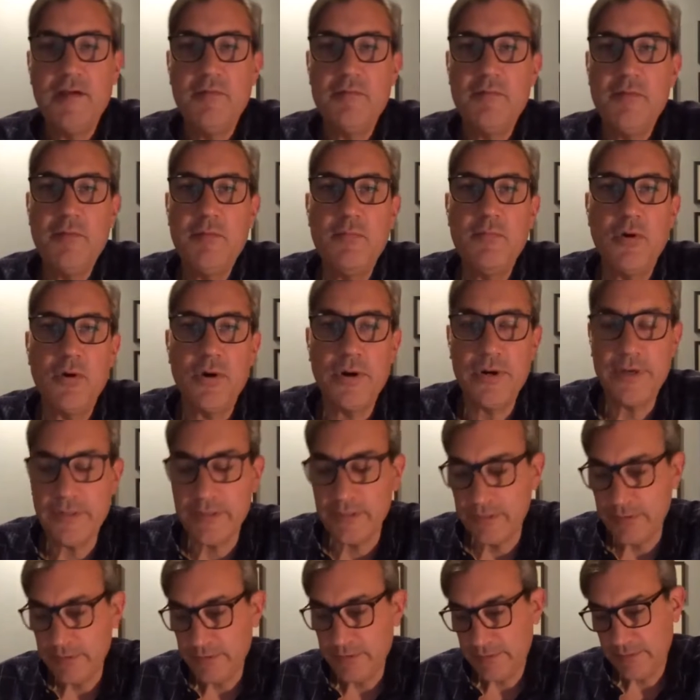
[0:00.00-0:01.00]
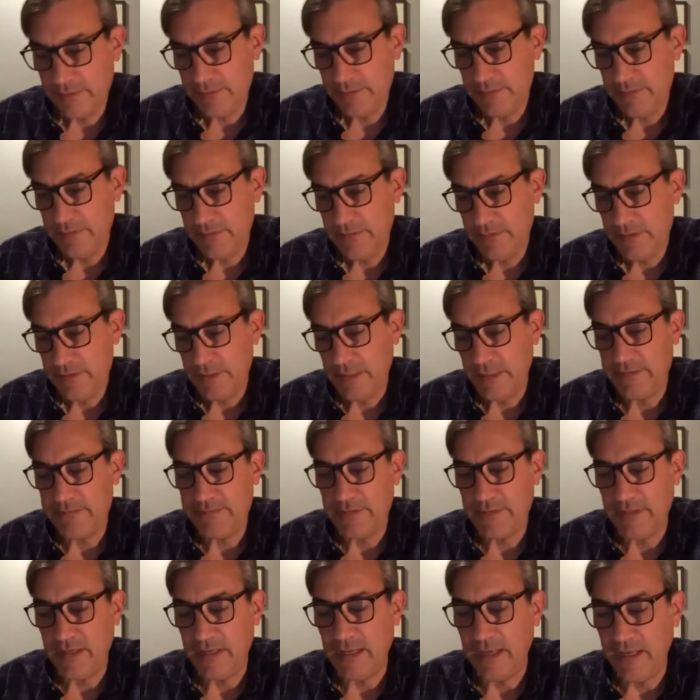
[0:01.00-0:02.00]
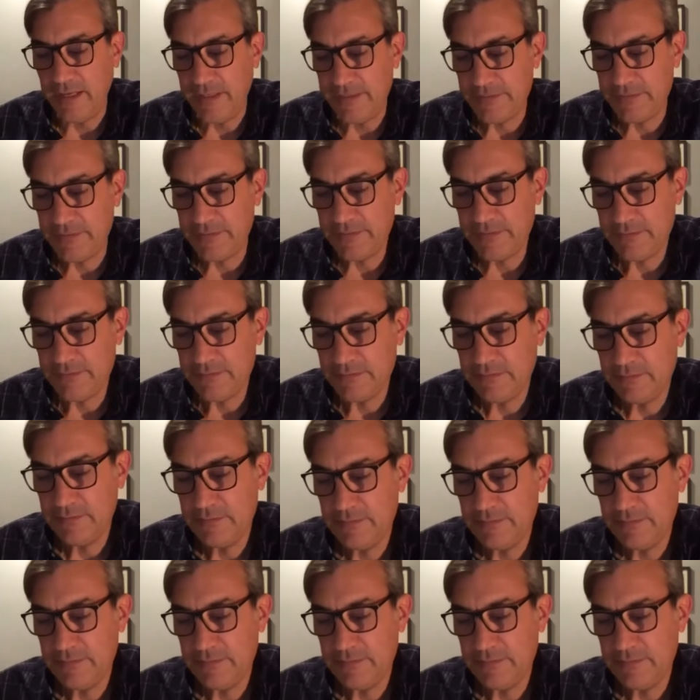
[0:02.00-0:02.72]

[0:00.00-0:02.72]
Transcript: memorial and honor